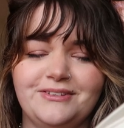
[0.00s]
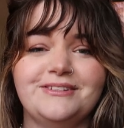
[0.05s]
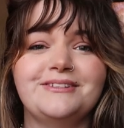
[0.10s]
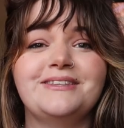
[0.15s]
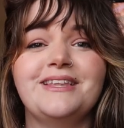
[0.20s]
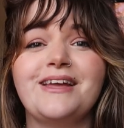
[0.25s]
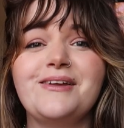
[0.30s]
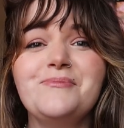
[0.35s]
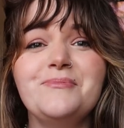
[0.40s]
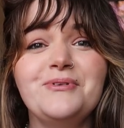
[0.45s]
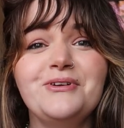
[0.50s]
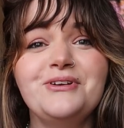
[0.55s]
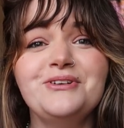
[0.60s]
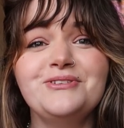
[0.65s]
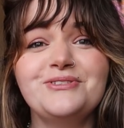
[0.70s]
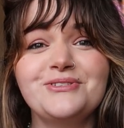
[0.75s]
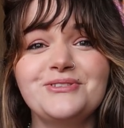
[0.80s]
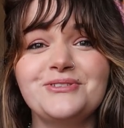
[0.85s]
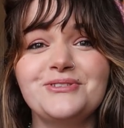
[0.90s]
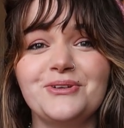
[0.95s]
The nightmare
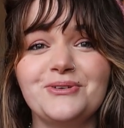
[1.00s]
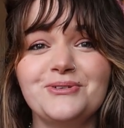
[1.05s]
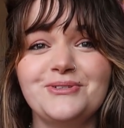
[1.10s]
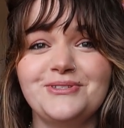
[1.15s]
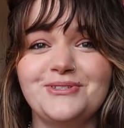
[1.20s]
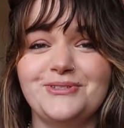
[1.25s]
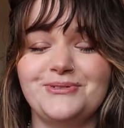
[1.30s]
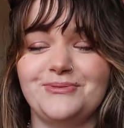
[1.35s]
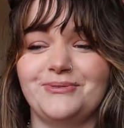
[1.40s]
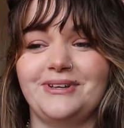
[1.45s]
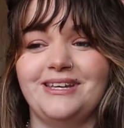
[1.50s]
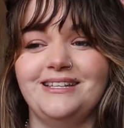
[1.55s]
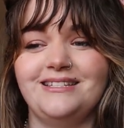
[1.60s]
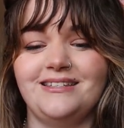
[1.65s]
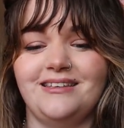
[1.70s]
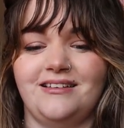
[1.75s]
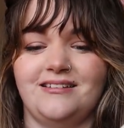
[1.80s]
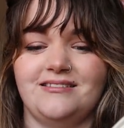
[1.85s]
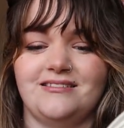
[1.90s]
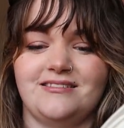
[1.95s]
is so sweet
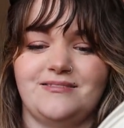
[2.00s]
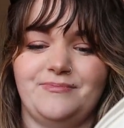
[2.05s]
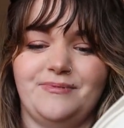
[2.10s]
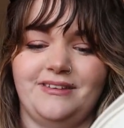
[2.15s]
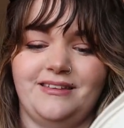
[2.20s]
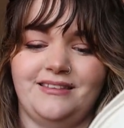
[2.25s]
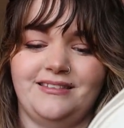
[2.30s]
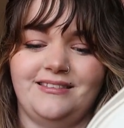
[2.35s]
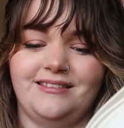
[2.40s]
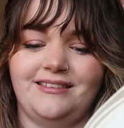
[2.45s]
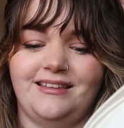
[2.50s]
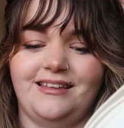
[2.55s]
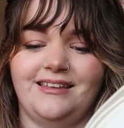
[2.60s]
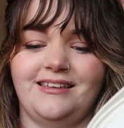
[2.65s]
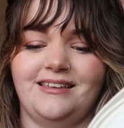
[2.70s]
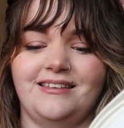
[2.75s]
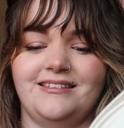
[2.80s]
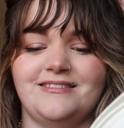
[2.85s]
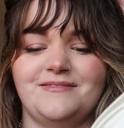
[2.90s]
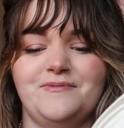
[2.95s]
to Elspeth.
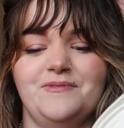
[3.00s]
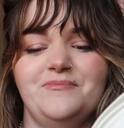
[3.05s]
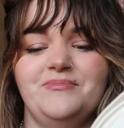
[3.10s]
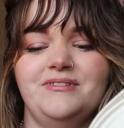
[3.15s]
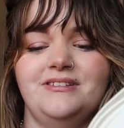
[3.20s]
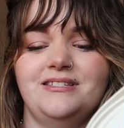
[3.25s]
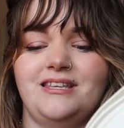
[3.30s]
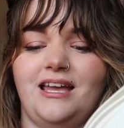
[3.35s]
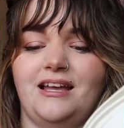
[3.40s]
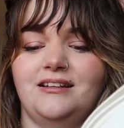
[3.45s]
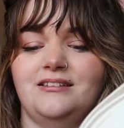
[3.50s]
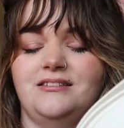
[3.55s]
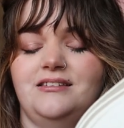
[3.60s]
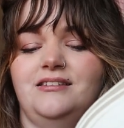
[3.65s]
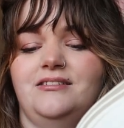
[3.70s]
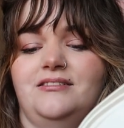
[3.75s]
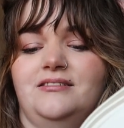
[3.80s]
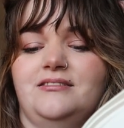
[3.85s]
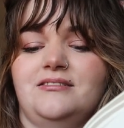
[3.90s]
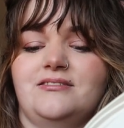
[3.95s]
Like, he's been
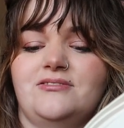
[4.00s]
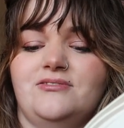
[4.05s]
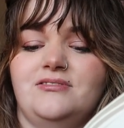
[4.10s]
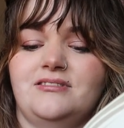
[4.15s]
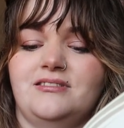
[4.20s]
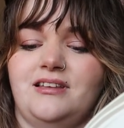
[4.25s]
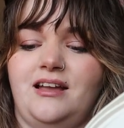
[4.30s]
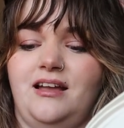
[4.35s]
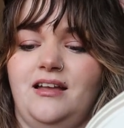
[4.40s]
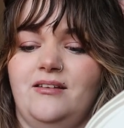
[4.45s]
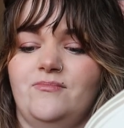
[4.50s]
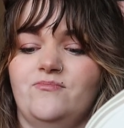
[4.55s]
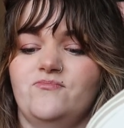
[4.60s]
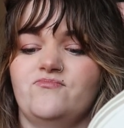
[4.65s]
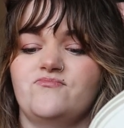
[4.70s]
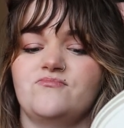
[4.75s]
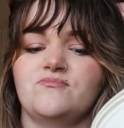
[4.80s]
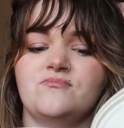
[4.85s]
protecting her this whole time.